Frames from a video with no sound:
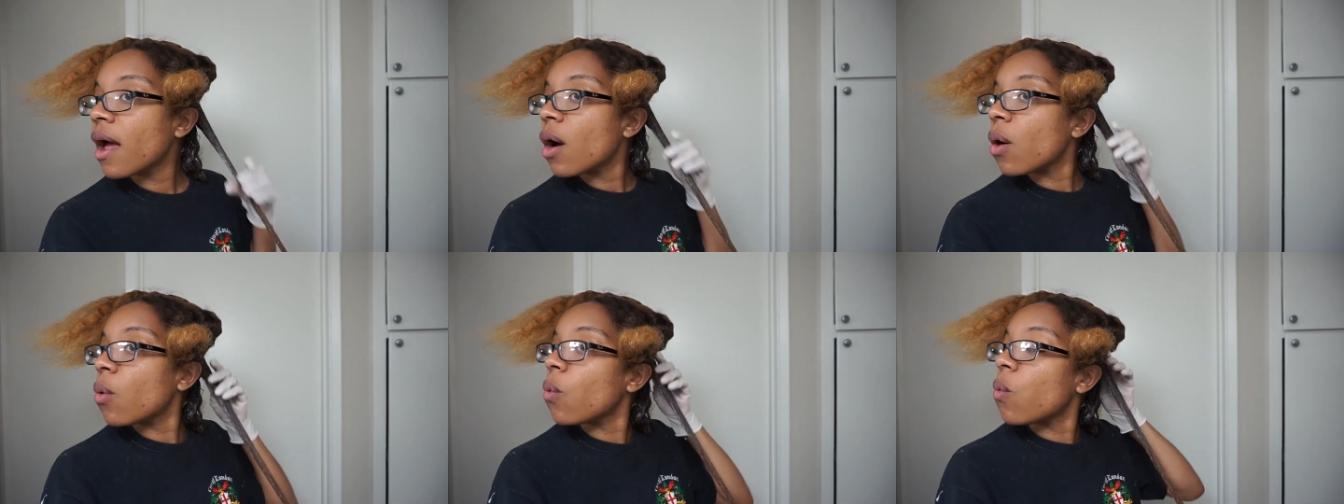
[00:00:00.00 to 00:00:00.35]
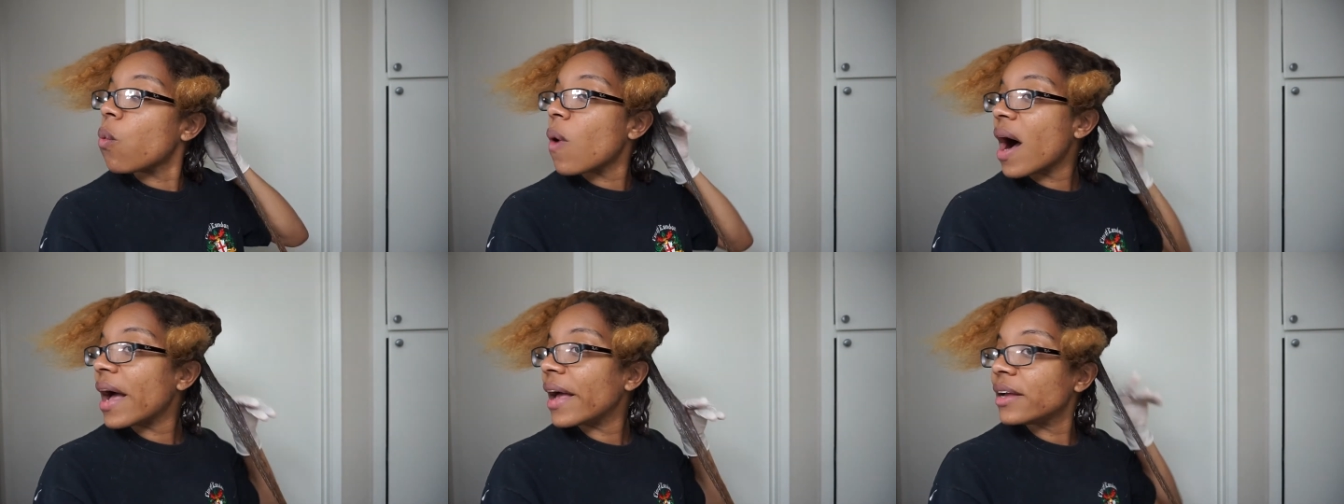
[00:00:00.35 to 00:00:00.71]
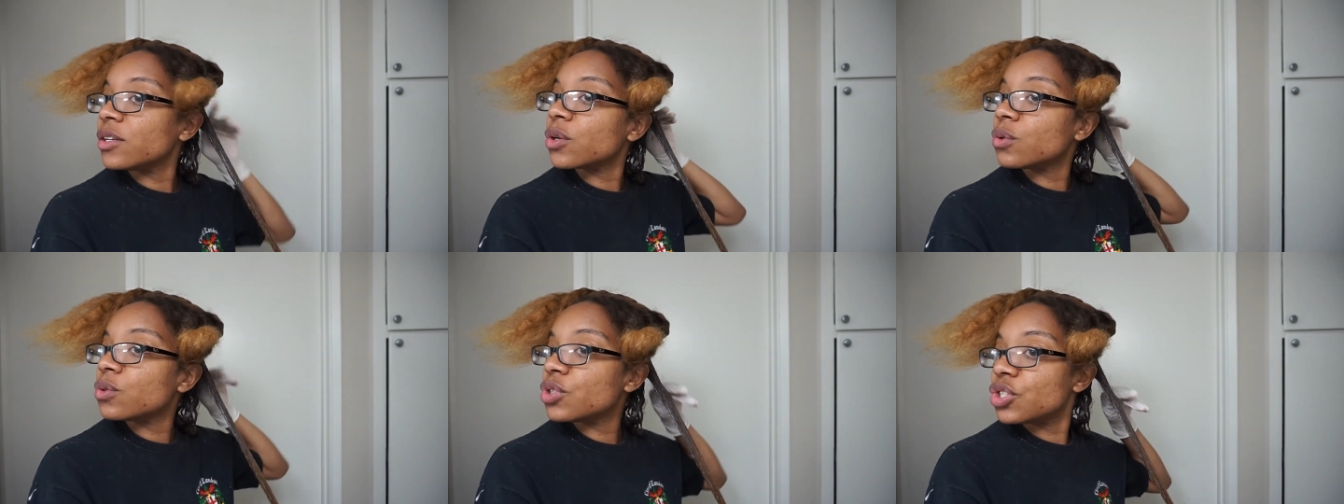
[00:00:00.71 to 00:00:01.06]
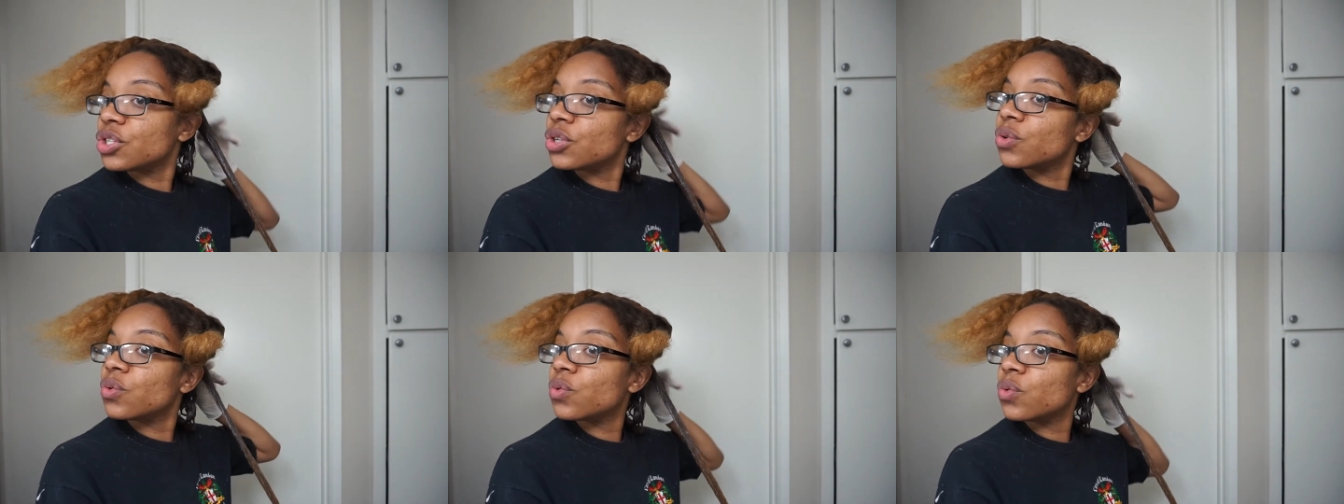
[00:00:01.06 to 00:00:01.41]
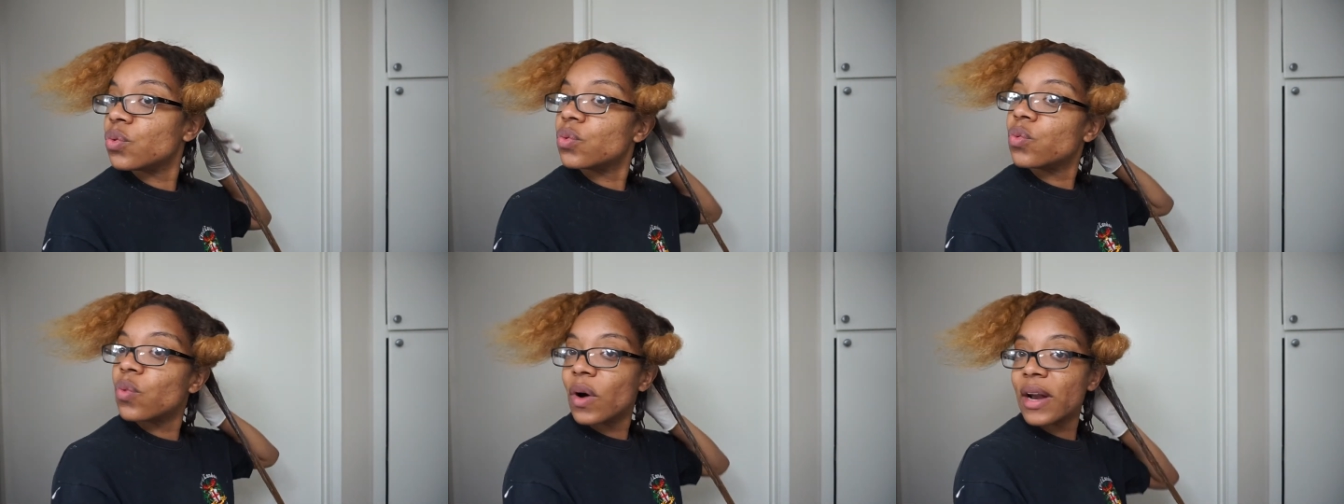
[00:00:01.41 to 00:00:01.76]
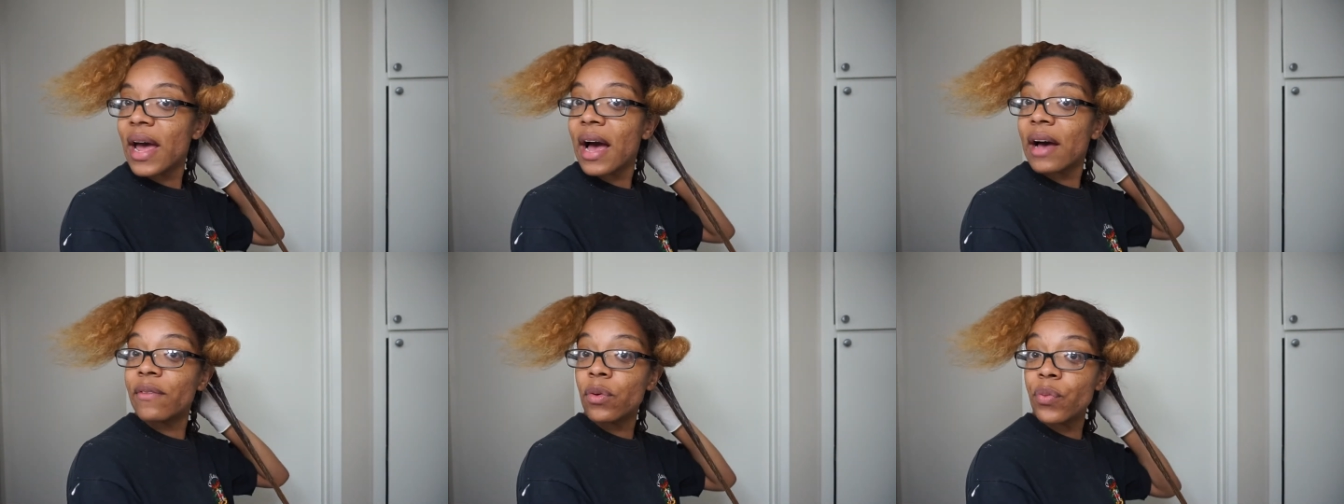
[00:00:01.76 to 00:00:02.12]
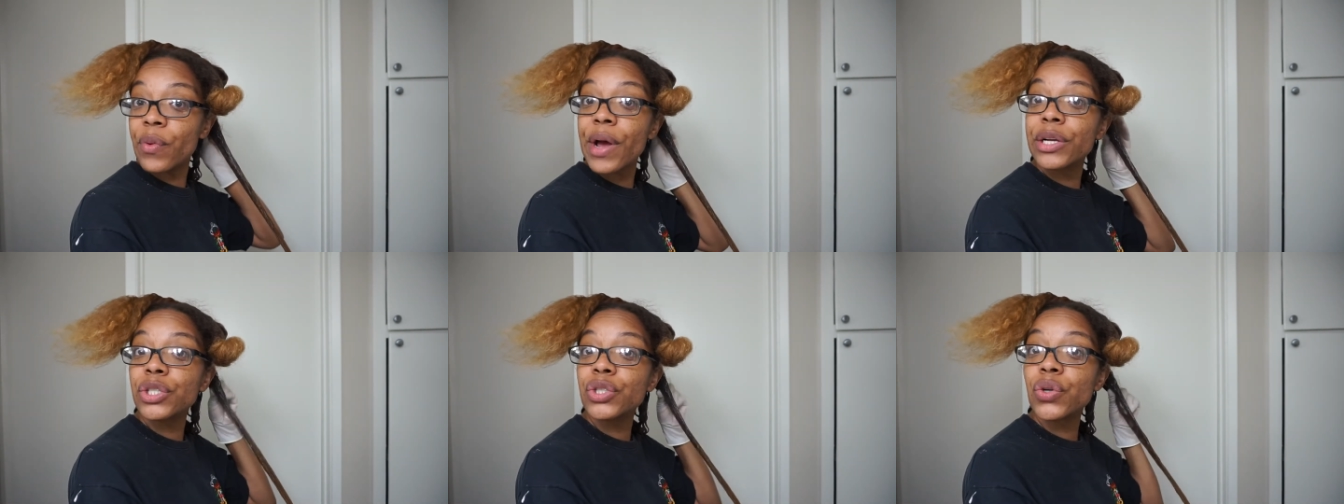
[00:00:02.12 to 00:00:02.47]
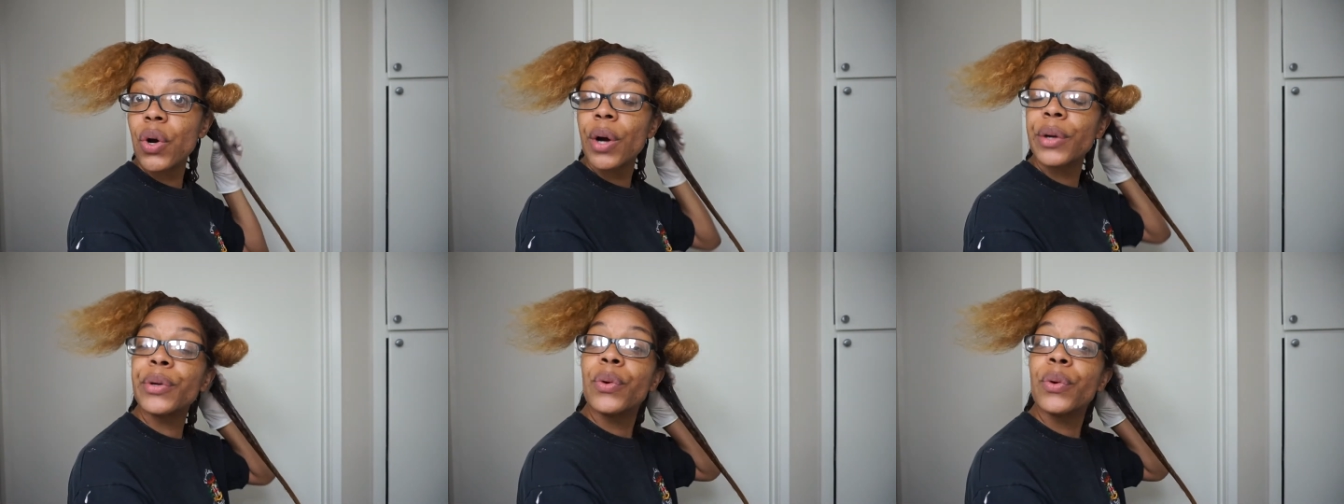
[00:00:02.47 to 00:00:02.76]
why don't you want to have a restaurant,